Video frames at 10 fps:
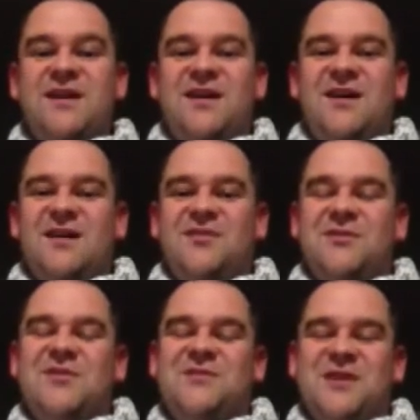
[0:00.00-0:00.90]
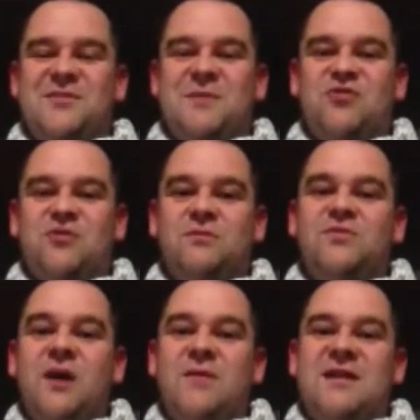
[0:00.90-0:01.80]
Greetings, wonderful people.
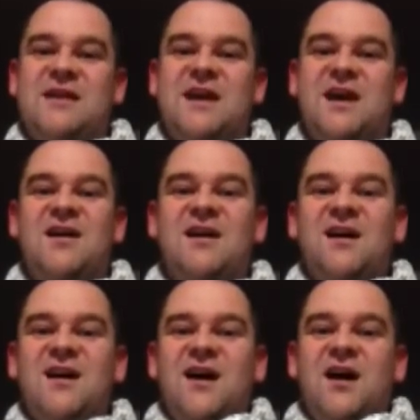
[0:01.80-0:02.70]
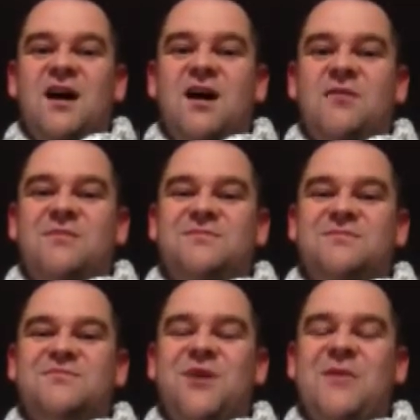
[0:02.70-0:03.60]
Welcome to Pingi TV.
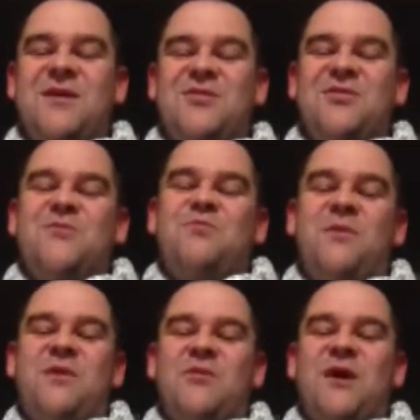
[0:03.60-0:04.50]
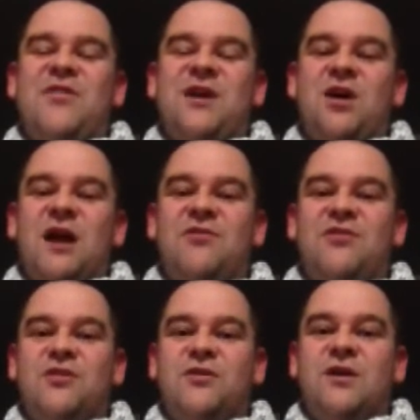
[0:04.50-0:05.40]
My apologies that it's been a
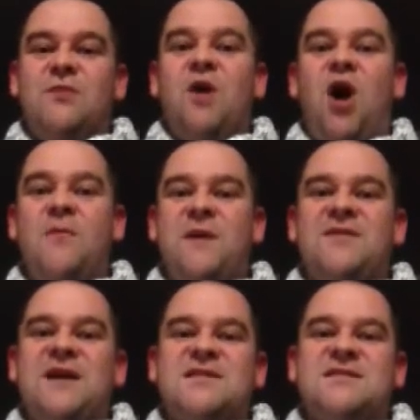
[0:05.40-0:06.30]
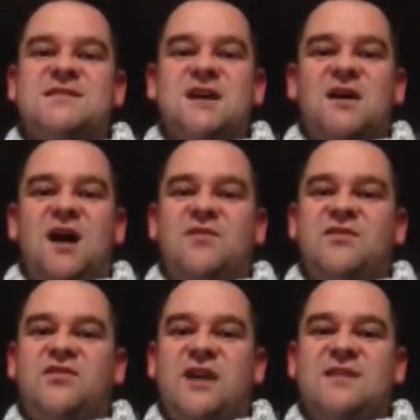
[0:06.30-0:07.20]
while since my last piece, but
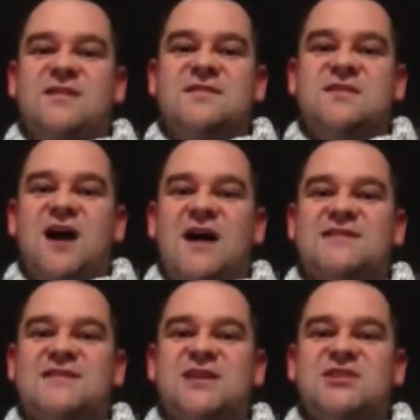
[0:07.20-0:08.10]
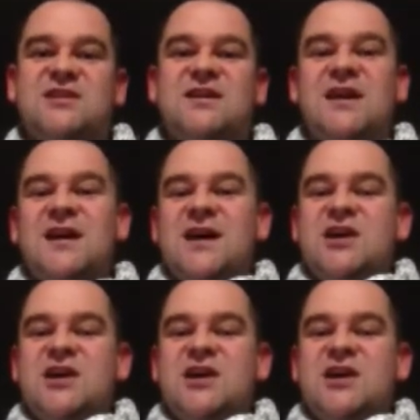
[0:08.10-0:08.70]
hopefully I can make up for it.